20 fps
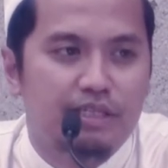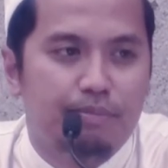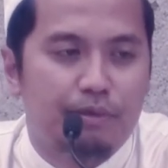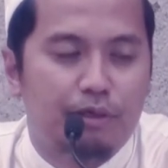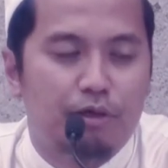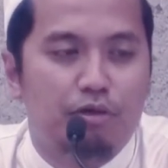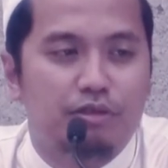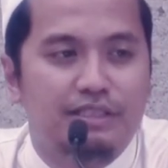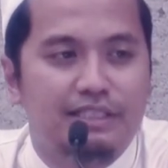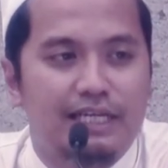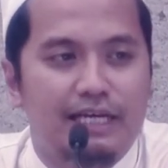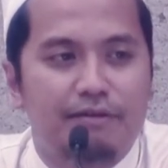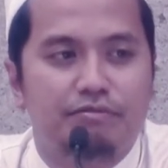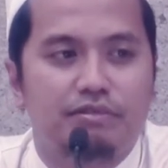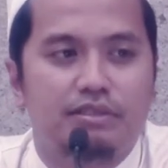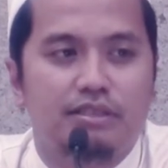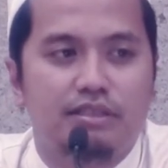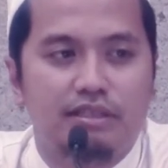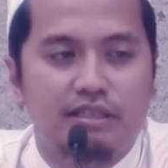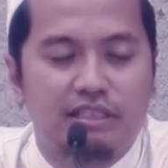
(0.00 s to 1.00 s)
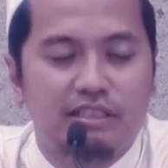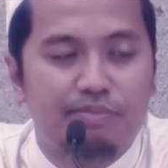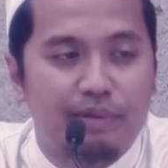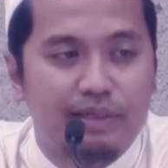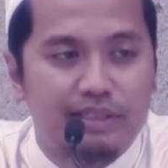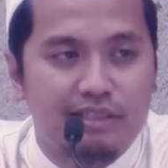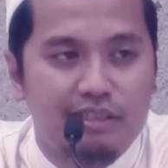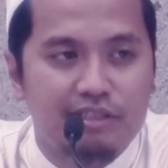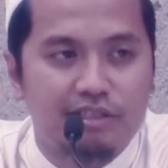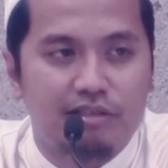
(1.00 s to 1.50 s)
Because they have certain
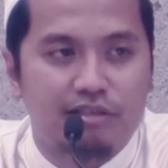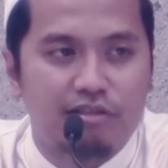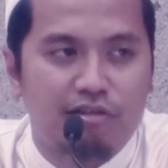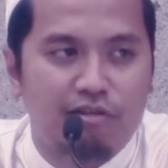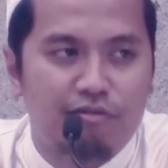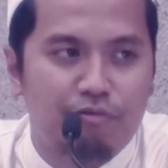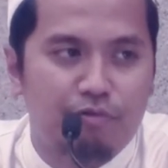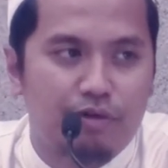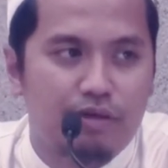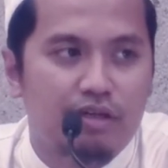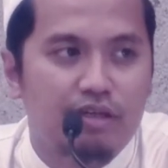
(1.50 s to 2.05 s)
expectations of,